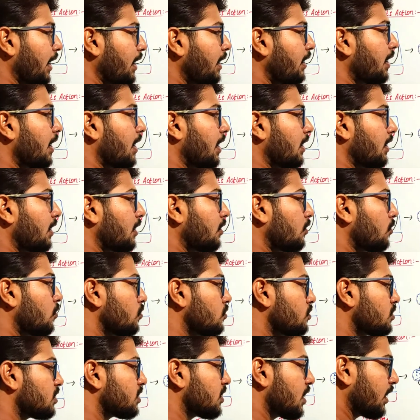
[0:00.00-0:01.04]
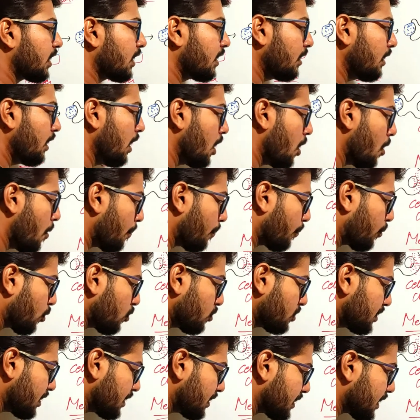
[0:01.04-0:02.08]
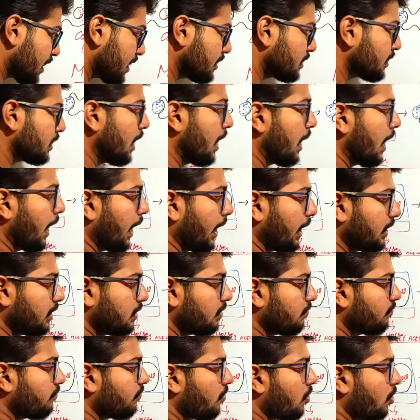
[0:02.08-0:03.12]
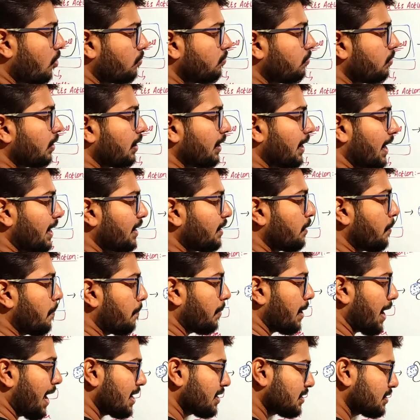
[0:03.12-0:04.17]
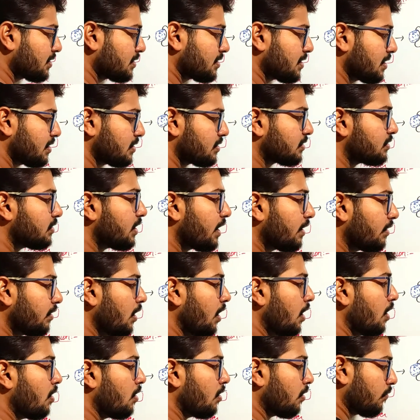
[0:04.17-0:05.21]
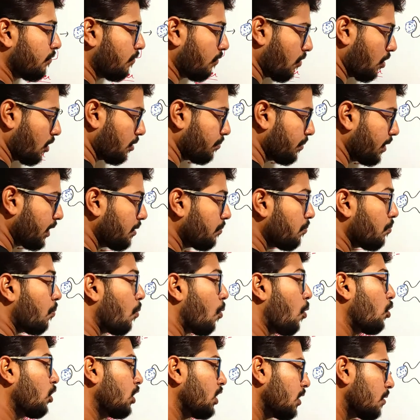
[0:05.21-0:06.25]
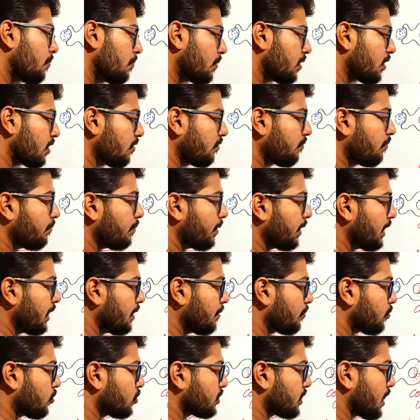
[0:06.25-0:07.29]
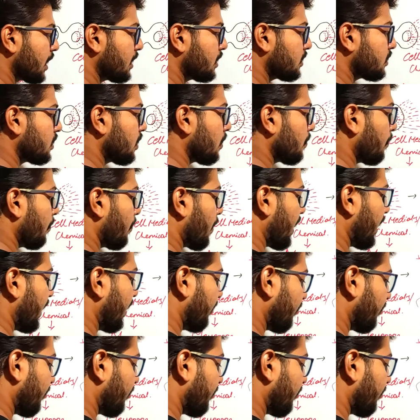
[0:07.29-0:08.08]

it undergoes certain processes in the form like blast cells, then forming more number of B lymphocytes by